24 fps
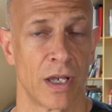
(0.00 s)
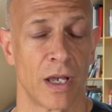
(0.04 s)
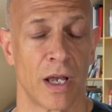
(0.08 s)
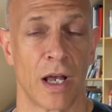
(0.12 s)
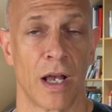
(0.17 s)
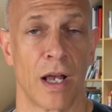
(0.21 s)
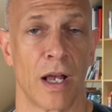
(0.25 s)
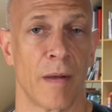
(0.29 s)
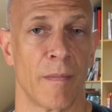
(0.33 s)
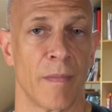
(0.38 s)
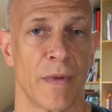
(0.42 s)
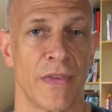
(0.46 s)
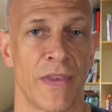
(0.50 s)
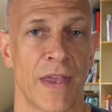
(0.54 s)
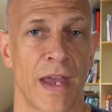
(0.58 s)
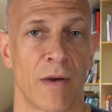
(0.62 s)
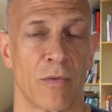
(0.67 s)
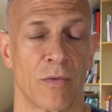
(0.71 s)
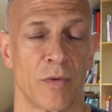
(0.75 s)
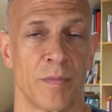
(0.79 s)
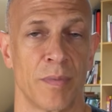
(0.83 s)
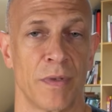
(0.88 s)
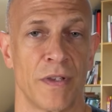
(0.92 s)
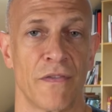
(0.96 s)
and that
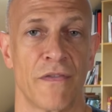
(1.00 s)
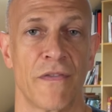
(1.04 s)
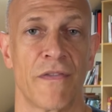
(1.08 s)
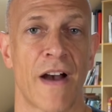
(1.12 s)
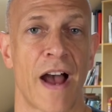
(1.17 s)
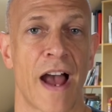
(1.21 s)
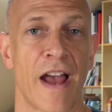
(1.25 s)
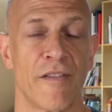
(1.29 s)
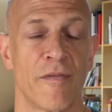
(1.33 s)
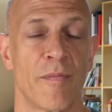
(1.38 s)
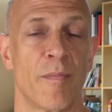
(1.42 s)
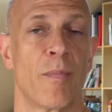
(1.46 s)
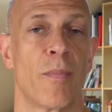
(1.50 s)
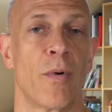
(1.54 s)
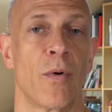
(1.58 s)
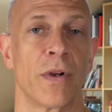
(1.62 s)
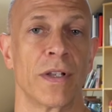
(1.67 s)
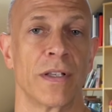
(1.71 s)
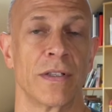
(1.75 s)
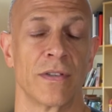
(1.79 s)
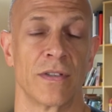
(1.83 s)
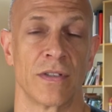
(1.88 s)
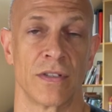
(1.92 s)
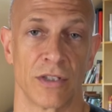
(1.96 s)
would be
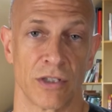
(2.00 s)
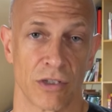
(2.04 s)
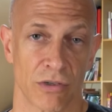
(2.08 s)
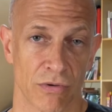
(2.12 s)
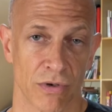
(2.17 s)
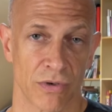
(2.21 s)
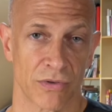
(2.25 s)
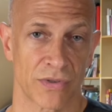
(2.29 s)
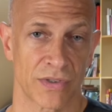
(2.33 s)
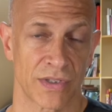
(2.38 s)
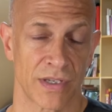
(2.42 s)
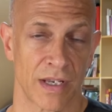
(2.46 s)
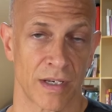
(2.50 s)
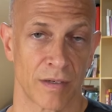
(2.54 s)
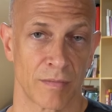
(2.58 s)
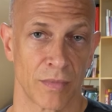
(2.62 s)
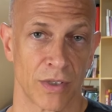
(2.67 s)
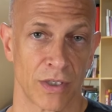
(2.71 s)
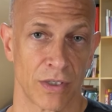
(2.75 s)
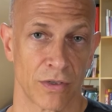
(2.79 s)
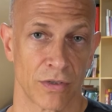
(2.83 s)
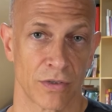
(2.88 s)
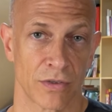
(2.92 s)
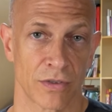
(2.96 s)
5.0
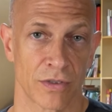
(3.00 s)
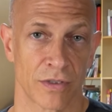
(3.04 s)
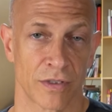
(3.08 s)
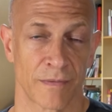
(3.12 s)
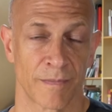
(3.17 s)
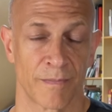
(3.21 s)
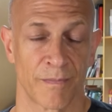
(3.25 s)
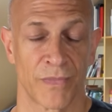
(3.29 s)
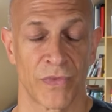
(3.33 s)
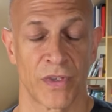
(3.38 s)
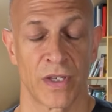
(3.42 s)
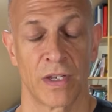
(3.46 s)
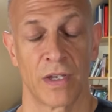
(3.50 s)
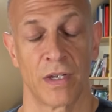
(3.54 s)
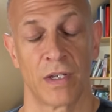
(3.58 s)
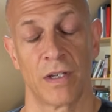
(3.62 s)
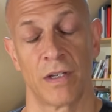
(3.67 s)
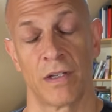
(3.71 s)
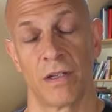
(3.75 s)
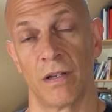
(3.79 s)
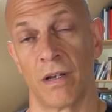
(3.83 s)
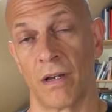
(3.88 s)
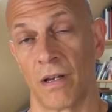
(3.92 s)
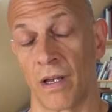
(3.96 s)
centimeters
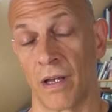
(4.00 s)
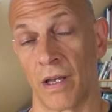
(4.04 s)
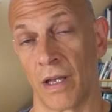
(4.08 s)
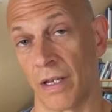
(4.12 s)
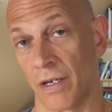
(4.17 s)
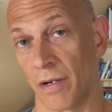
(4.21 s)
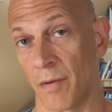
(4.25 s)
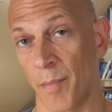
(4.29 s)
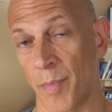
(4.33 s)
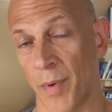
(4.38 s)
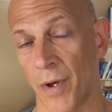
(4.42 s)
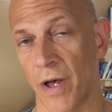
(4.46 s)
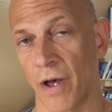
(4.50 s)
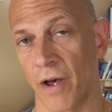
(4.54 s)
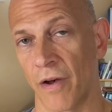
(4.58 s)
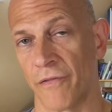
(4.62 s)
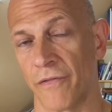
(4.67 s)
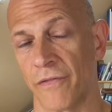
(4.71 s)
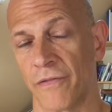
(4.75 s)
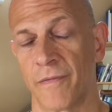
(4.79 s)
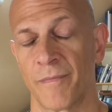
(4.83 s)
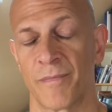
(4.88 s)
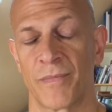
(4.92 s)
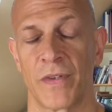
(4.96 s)
and
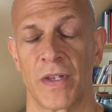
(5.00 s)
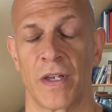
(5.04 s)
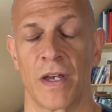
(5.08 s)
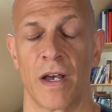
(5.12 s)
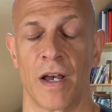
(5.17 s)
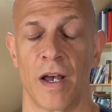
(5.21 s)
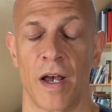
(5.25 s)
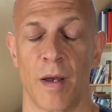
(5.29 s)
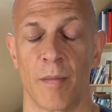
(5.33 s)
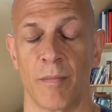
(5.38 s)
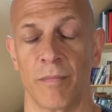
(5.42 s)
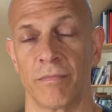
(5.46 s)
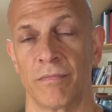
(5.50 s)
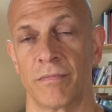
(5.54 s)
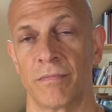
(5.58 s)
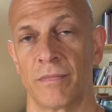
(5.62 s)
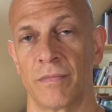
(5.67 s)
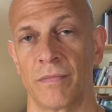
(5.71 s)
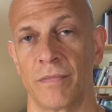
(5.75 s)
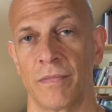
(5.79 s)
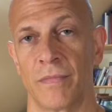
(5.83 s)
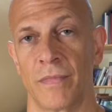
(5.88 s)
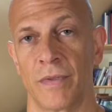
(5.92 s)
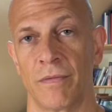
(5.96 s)
above,
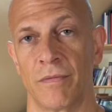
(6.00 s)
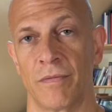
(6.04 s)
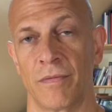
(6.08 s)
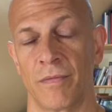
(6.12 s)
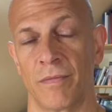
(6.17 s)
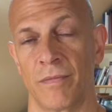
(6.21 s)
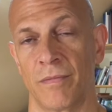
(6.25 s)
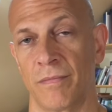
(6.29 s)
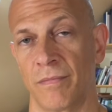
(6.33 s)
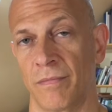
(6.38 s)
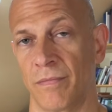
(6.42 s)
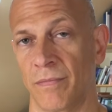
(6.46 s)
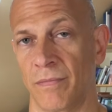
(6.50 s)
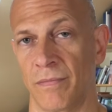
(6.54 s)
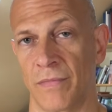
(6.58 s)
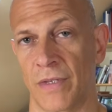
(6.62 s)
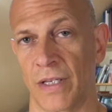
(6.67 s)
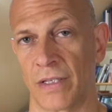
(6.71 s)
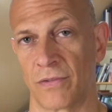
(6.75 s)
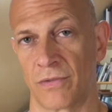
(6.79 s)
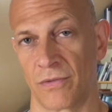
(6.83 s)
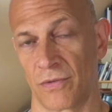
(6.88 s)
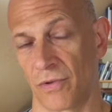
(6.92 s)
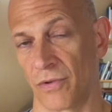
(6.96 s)

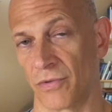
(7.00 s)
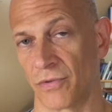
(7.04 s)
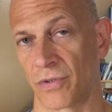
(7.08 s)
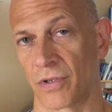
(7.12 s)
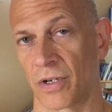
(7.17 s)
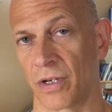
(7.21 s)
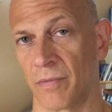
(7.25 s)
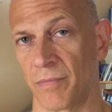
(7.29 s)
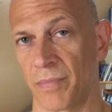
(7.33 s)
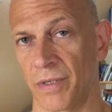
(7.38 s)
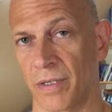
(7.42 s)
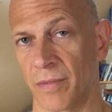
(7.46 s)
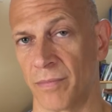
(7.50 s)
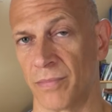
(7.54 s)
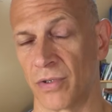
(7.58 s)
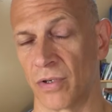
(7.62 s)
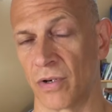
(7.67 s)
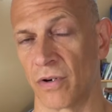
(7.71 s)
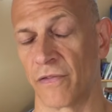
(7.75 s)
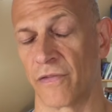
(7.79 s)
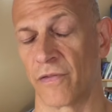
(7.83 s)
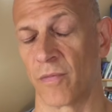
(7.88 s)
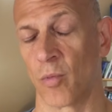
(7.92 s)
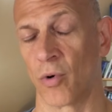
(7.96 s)
those are going to be
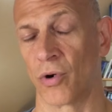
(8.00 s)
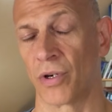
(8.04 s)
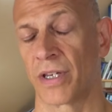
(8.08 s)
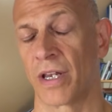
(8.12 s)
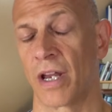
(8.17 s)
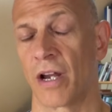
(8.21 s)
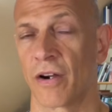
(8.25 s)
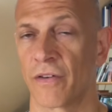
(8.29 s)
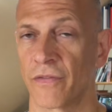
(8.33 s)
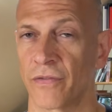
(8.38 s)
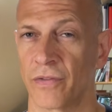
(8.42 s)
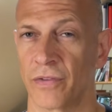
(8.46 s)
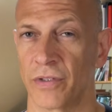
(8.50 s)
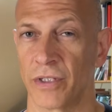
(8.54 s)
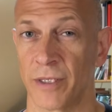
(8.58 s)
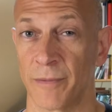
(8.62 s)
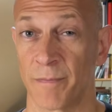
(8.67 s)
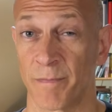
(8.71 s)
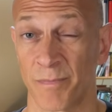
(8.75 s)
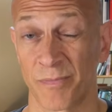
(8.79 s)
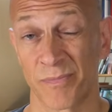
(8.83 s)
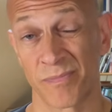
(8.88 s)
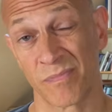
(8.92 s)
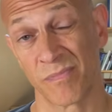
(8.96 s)
observed more carefully,
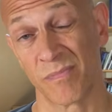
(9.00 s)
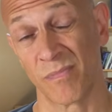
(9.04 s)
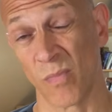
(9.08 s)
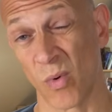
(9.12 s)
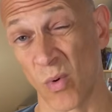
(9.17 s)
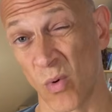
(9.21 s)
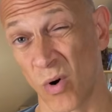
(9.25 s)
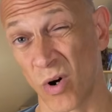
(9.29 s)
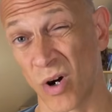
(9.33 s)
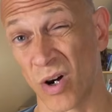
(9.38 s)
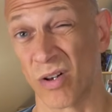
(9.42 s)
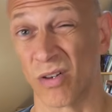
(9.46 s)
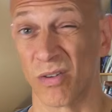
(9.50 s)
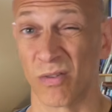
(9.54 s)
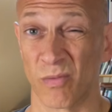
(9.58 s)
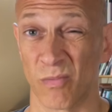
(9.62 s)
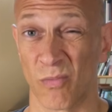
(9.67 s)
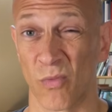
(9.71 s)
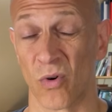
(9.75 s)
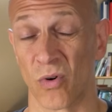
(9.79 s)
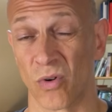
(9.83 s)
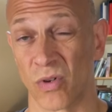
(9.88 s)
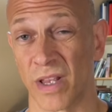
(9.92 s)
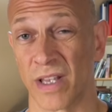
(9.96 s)
more
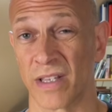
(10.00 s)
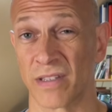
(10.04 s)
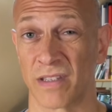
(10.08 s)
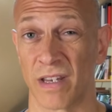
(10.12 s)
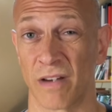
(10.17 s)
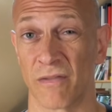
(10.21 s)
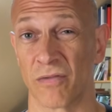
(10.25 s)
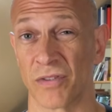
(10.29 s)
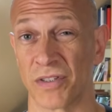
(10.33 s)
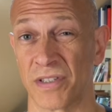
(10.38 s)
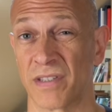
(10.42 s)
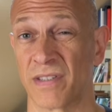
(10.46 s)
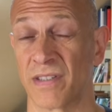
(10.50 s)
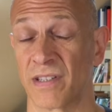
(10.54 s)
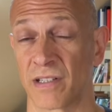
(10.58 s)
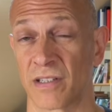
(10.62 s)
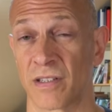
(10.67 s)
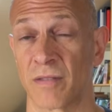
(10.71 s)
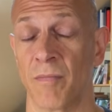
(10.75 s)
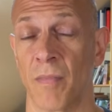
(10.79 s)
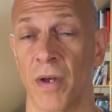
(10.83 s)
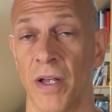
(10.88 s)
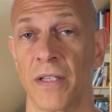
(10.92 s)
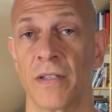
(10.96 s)
or less every
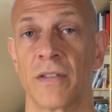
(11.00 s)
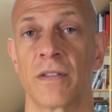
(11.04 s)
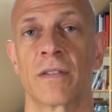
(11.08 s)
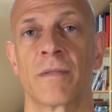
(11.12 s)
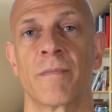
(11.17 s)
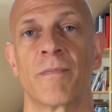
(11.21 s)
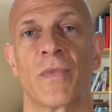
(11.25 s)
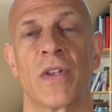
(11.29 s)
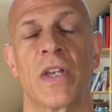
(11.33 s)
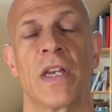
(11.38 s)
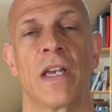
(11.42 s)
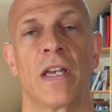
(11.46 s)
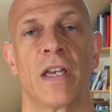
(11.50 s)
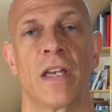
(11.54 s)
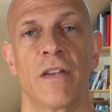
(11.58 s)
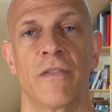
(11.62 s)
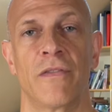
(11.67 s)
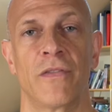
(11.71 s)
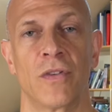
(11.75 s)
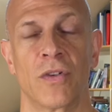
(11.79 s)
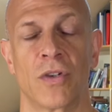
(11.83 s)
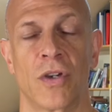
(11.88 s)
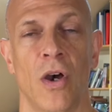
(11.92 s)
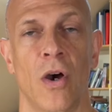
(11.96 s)
6 months.
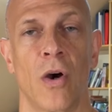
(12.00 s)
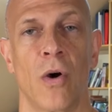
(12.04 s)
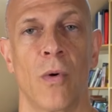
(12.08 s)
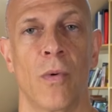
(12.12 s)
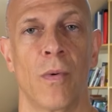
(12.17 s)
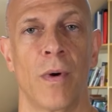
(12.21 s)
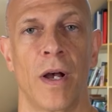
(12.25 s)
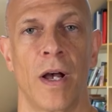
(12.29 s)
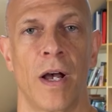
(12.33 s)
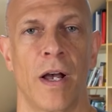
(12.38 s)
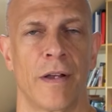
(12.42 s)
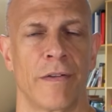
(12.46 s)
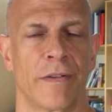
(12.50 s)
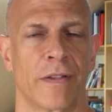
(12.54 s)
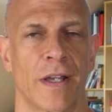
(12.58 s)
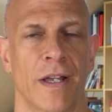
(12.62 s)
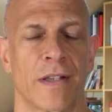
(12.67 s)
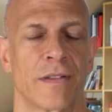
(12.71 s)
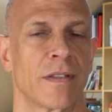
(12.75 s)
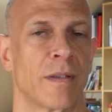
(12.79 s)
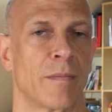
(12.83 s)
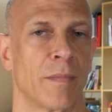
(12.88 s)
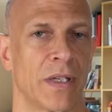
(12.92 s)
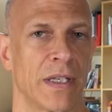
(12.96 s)
If you
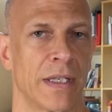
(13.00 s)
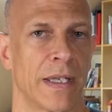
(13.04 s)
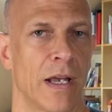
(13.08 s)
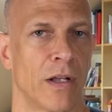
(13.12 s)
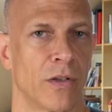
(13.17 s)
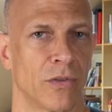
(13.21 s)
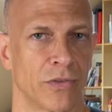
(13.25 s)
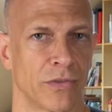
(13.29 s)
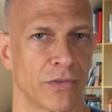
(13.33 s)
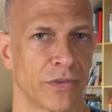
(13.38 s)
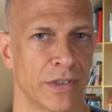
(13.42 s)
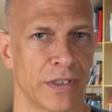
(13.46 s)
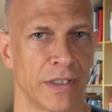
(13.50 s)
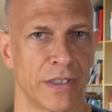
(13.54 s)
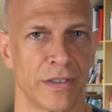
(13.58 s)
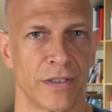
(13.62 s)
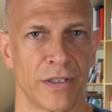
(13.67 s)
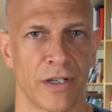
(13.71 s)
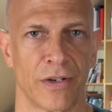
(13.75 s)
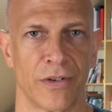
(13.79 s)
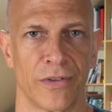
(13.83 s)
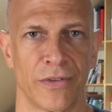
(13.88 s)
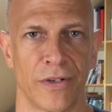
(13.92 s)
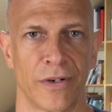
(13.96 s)
got somebody elderly and
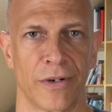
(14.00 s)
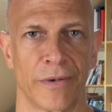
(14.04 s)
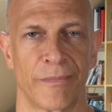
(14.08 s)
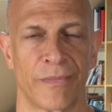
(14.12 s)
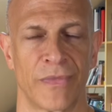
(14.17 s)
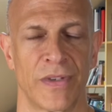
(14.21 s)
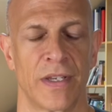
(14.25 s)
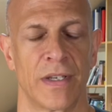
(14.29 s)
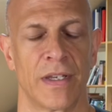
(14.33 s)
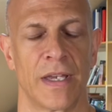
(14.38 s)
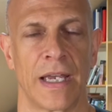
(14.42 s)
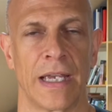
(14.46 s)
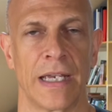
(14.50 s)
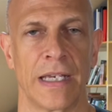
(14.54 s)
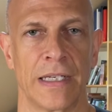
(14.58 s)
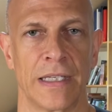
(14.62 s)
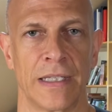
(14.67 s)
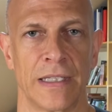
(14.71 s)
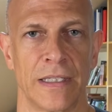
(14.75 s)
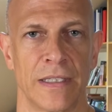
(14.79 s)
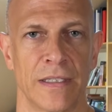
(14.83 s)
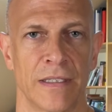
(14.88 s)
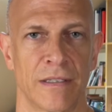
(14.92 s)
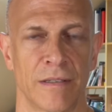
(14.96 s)
they're in their
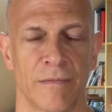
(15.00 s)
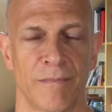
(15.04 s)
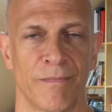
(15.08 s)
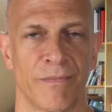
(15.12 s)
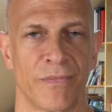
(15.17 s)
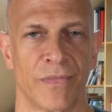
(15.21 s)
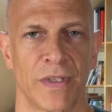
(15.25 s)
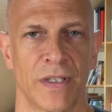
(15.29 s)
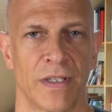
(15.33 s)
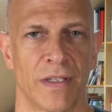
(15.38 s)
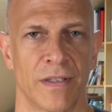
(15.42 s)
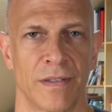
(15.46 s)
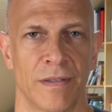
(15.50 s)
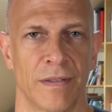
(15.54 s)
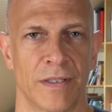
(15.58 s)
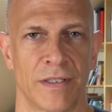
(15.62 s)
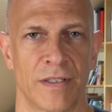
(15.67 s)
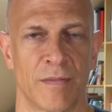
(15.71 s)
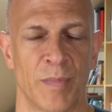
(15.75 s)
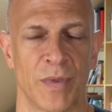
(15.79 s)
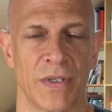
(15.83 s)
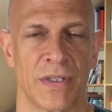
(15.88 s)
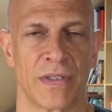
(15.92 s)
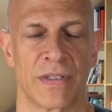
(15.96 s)
80s and
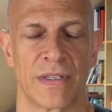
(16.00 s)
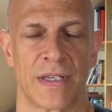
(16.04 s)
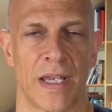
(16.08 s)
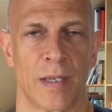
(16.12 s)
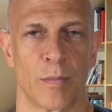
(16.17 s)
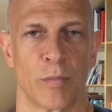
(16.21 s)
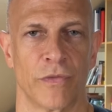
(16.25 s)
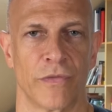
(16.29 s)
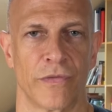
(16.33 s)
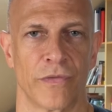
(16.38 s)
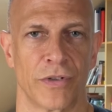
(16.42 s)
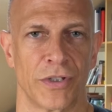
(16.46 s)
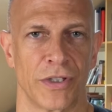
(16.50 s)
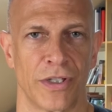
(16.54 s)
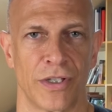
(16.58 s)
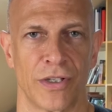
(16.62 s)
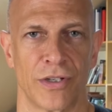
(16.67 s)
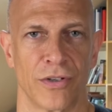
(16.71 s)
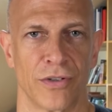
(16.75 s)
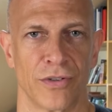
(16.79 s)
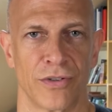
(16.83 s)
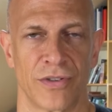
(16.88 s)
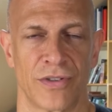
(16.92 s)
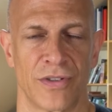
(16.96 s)
it's been stable for
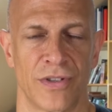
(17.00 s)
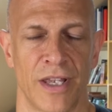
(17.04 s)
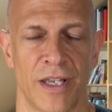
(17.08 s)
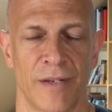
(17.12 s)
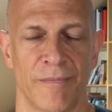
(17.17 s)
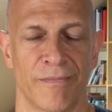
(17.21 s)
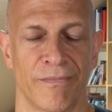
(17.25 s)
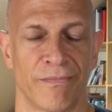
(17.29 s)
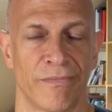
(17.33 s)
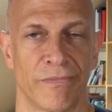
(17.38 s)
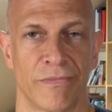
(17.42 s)
years, then